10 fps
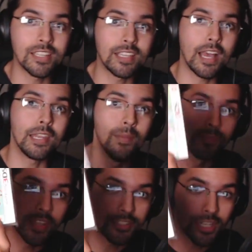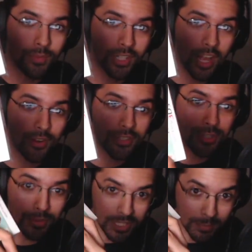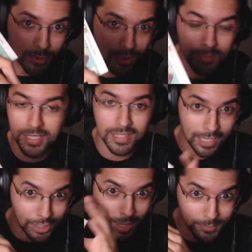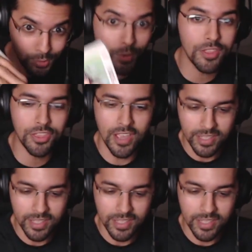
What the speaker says: I got Senran Kagura 2 Deep Crimson that comes with